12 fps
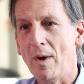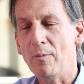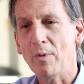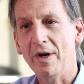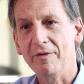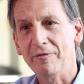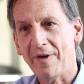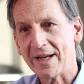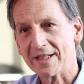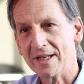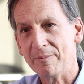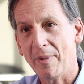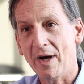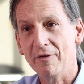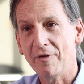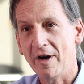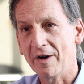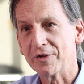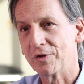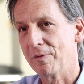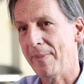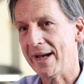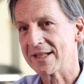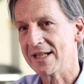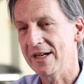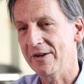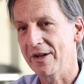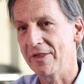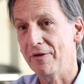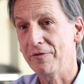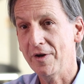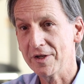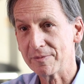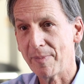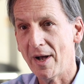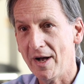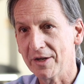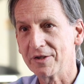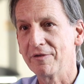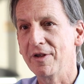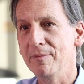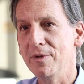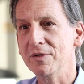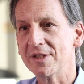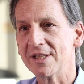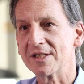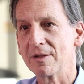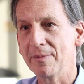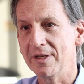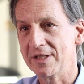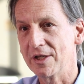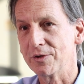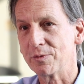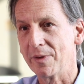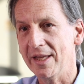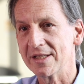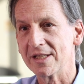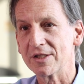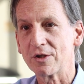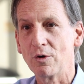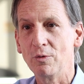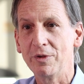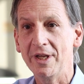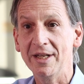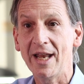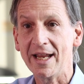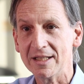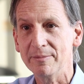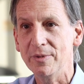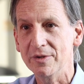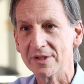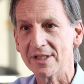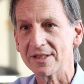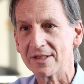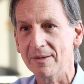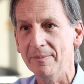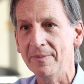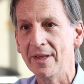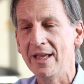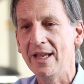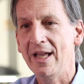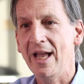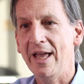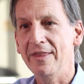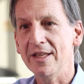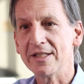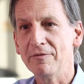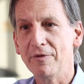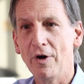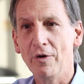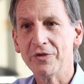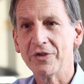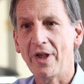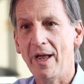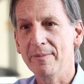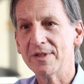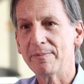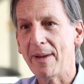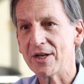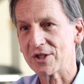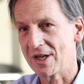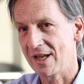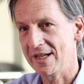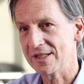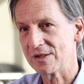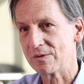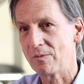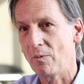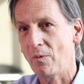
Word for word: when we're infected by a virus or a bacteria, the first part of the immune system that deals with this is called the innate immune system. And this involves specialised